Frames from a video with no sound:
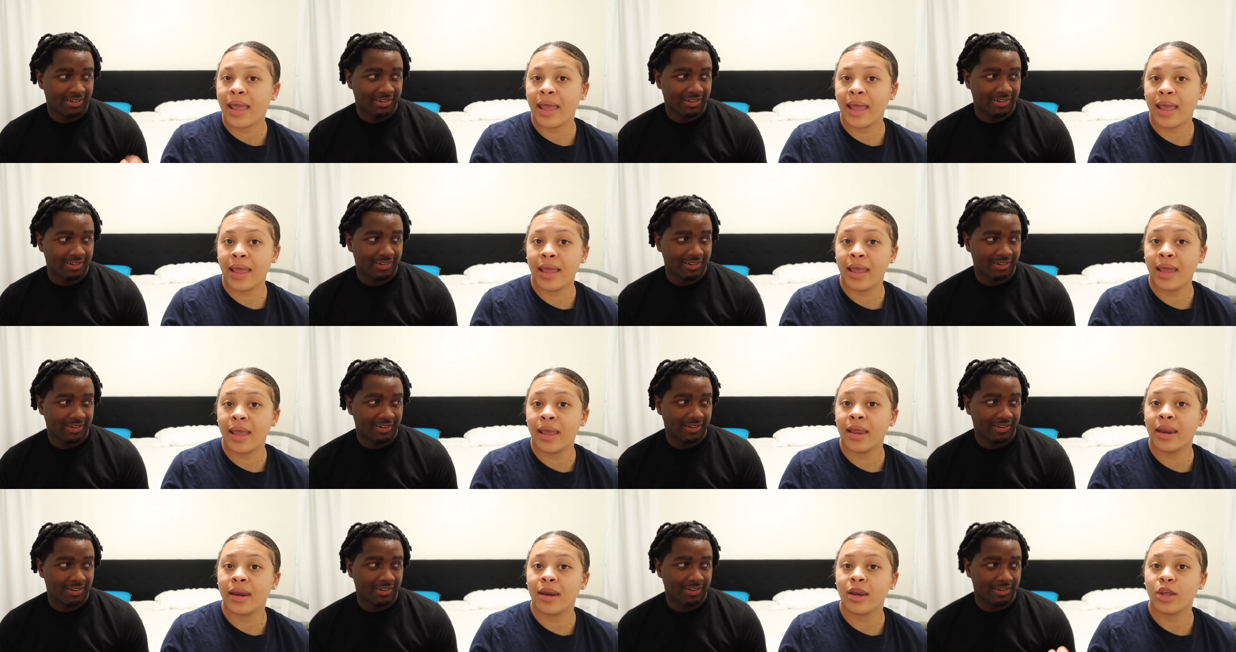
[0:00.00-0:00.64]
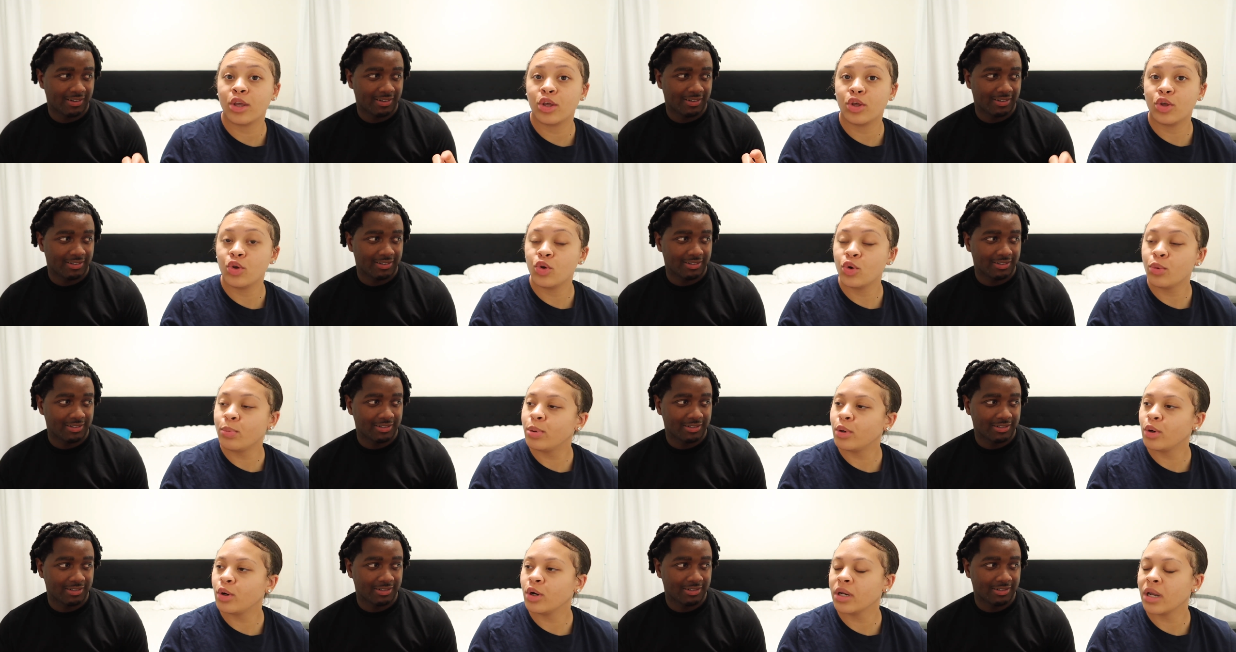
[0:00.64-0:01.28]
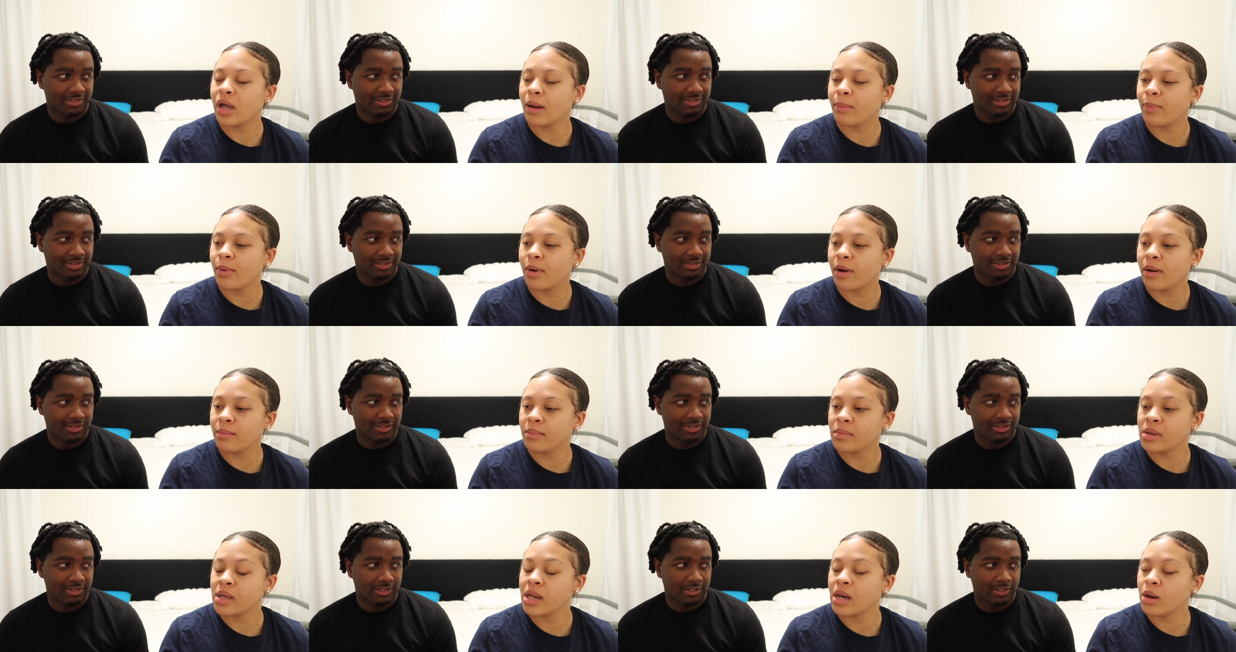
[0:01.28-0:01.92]
Speaker 1: And you pulled up
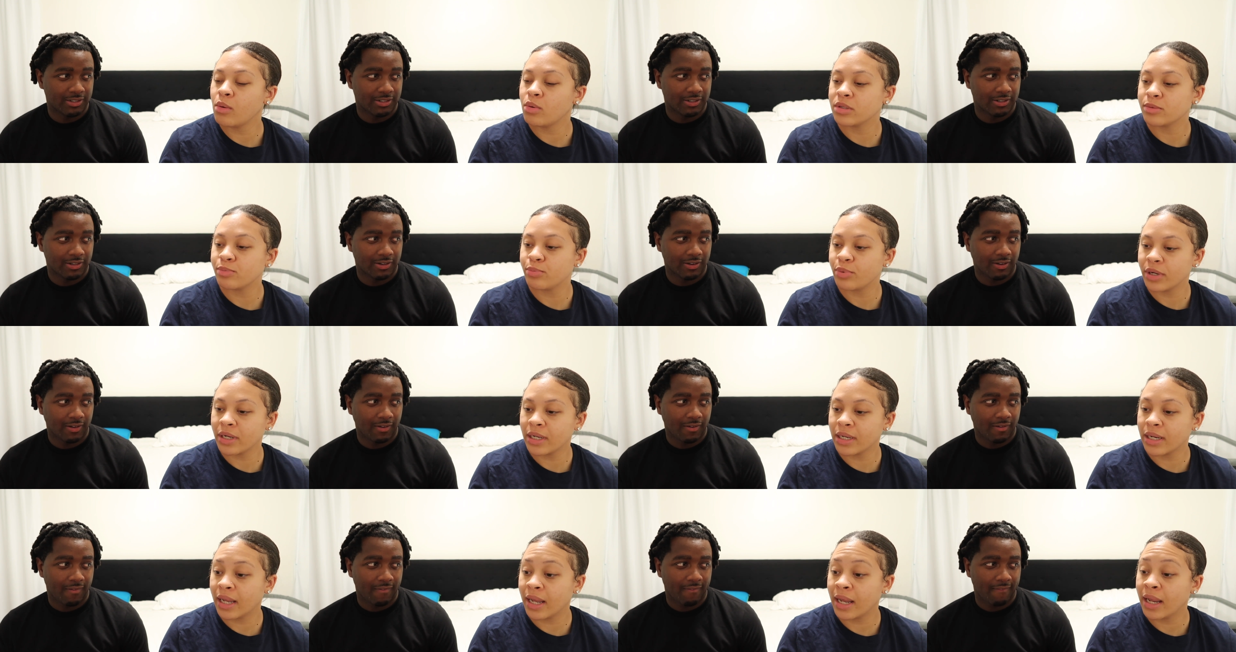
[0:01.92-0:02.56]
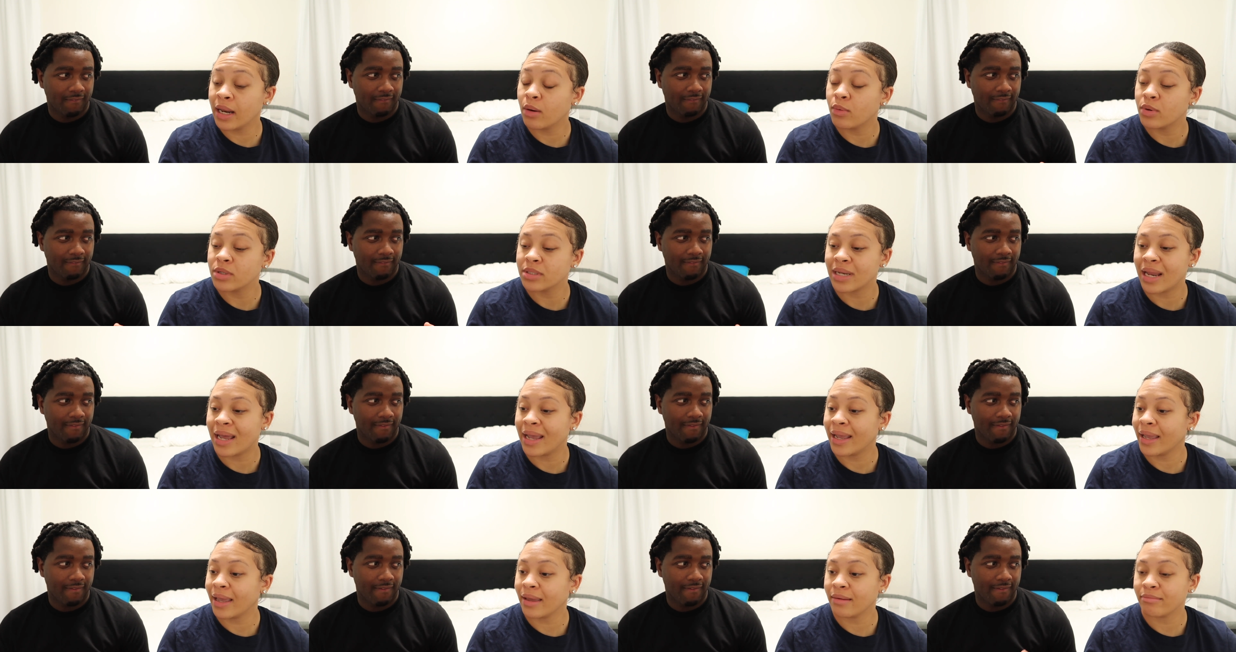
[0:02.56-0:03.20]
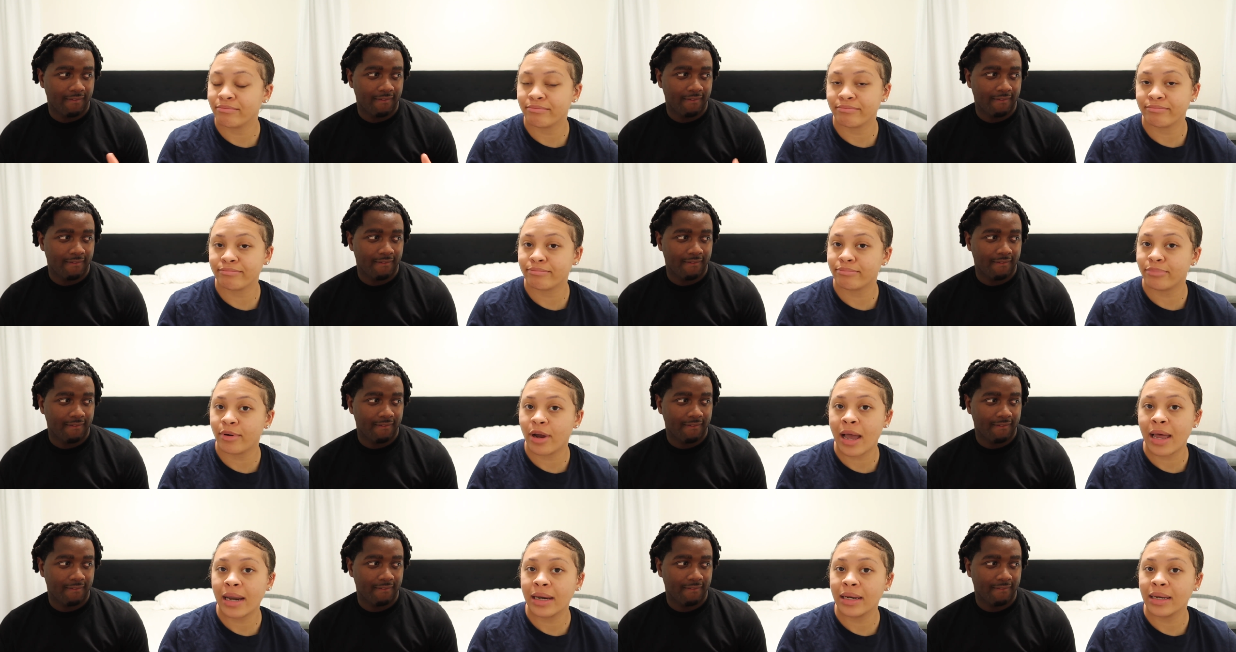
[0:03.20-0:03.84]
on me and it was pretty late. It was like,
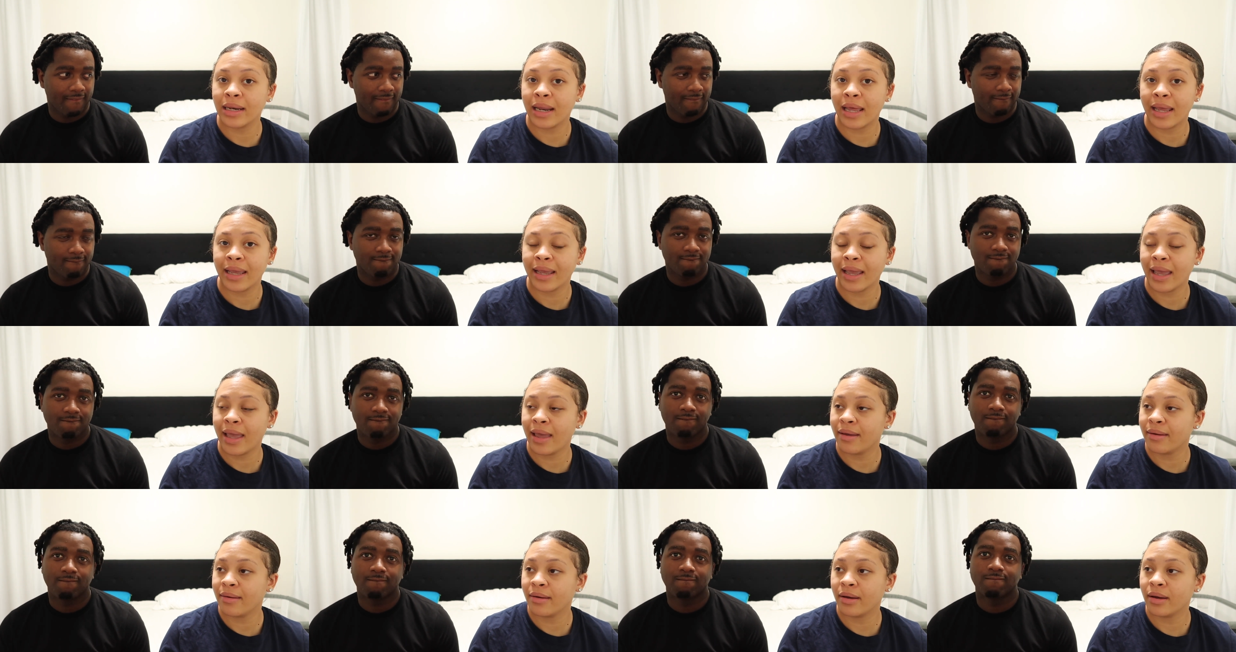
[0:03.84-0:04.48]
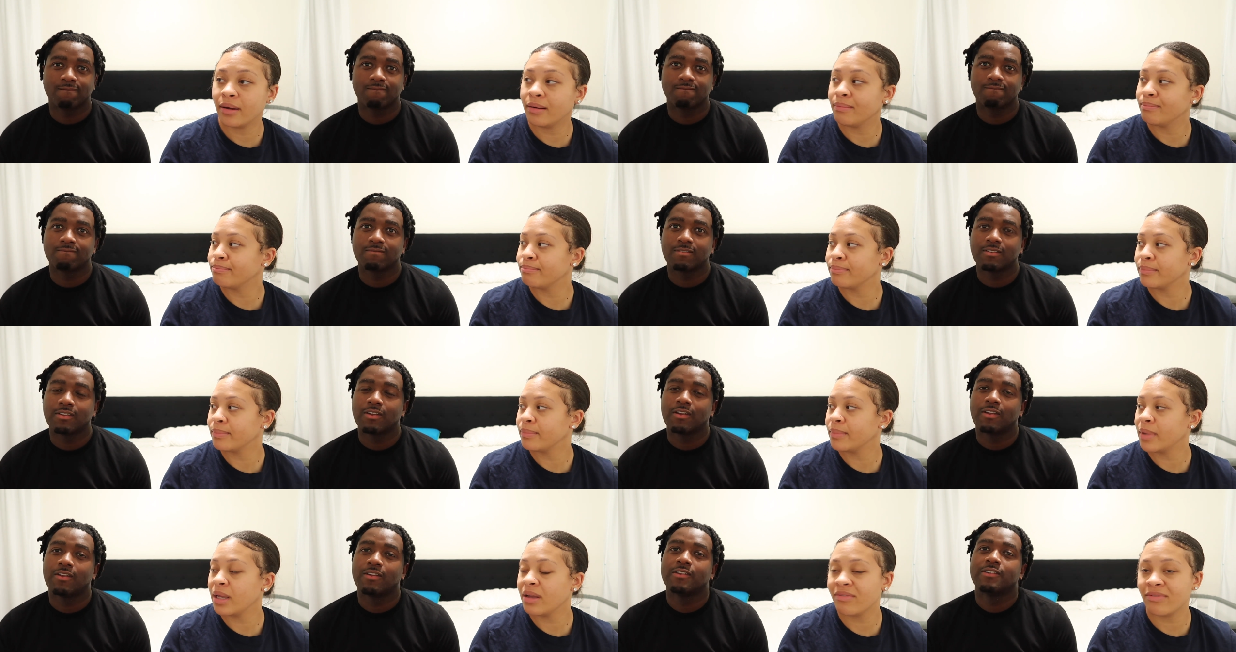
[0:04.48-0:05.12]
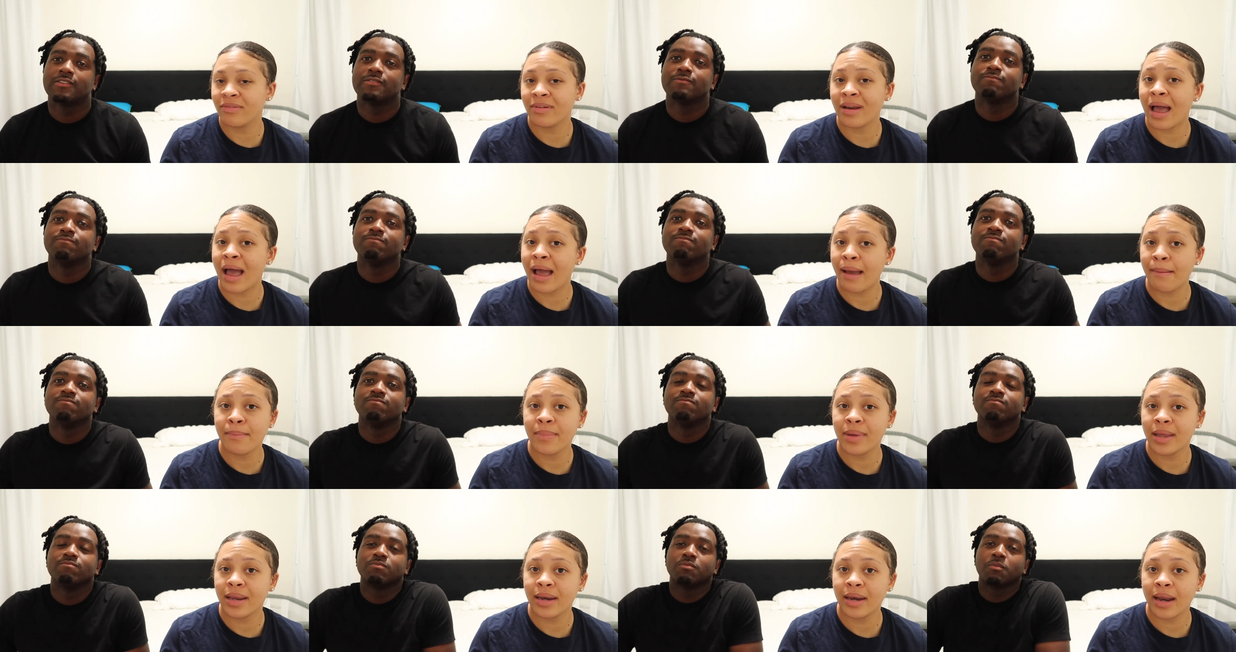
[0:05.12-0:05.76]
probably like, if
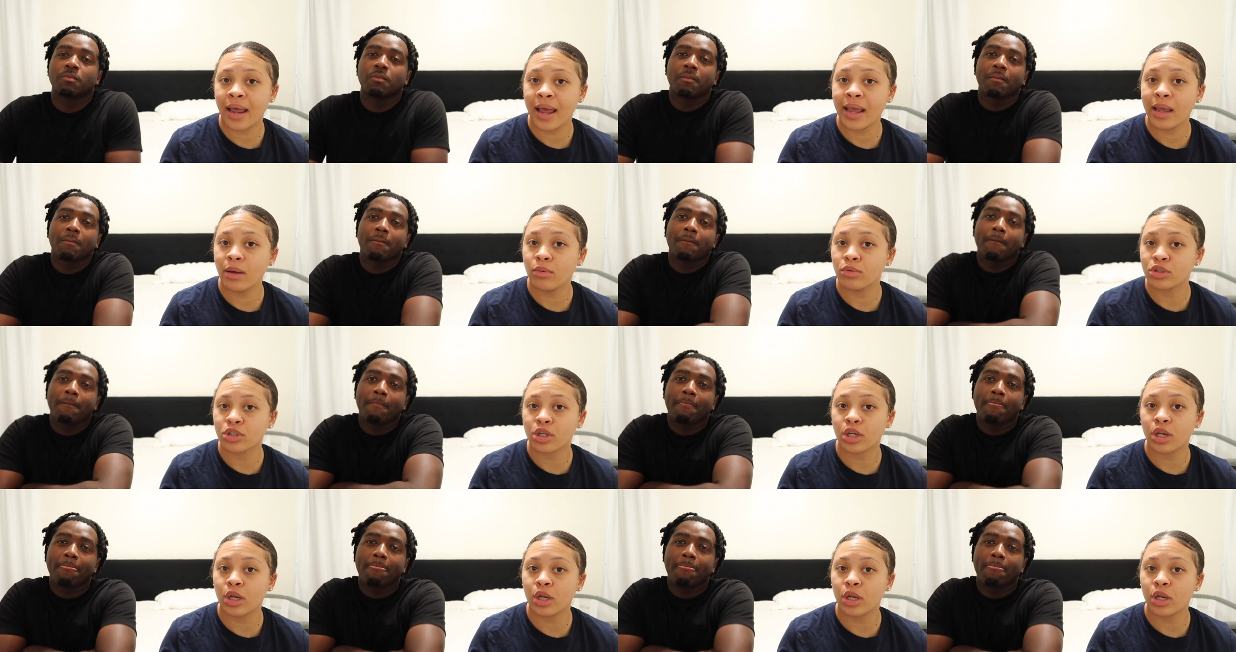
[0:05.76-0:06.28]
not midnight, it was